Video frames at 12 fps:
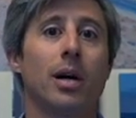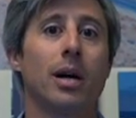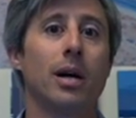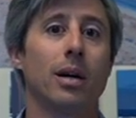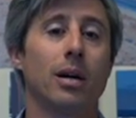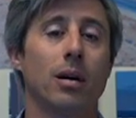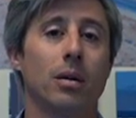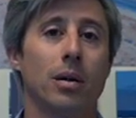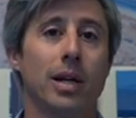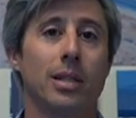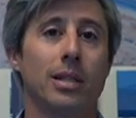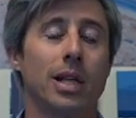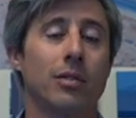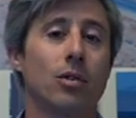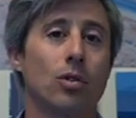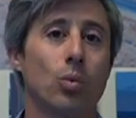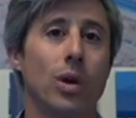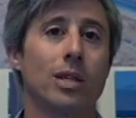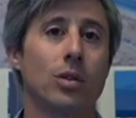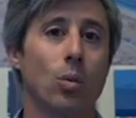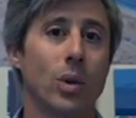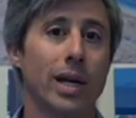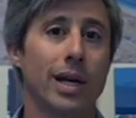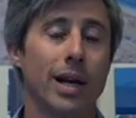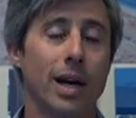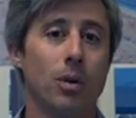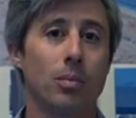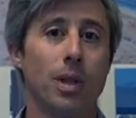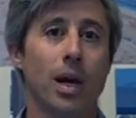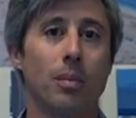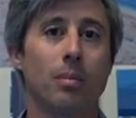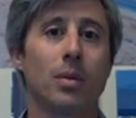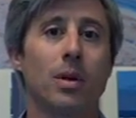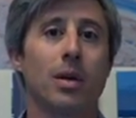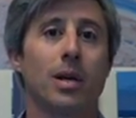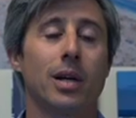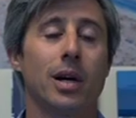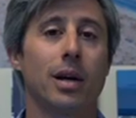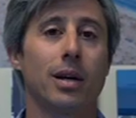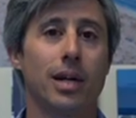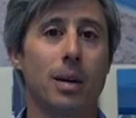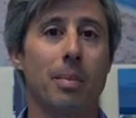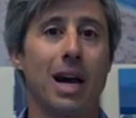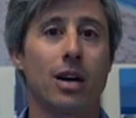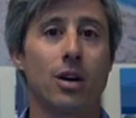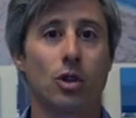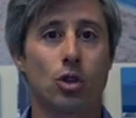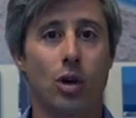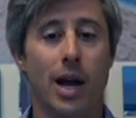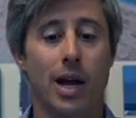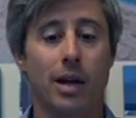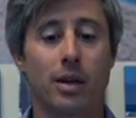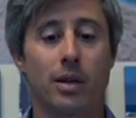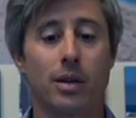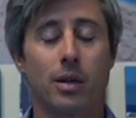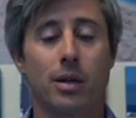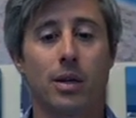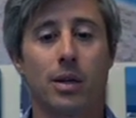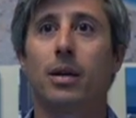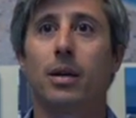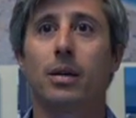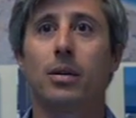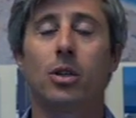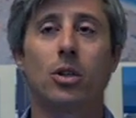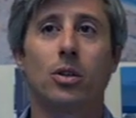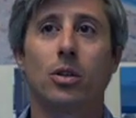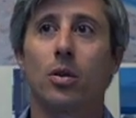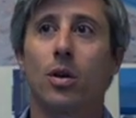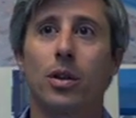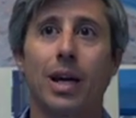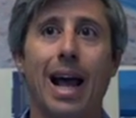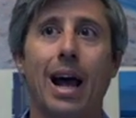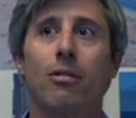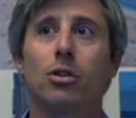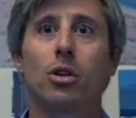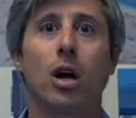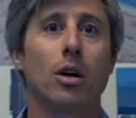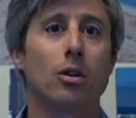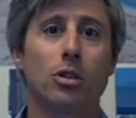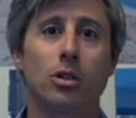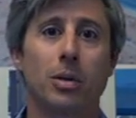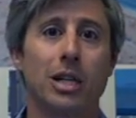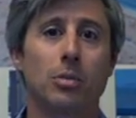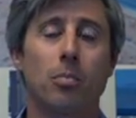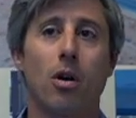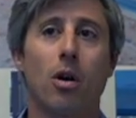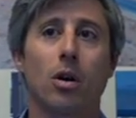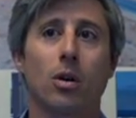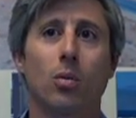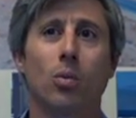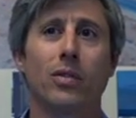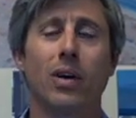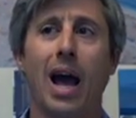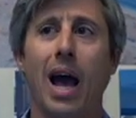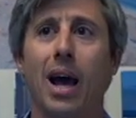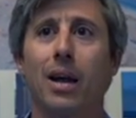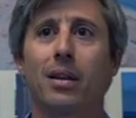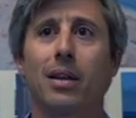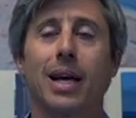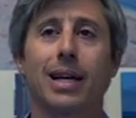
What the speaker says: and see if there's ways that we can help them get back on track. On the average 100 space park, we've had 2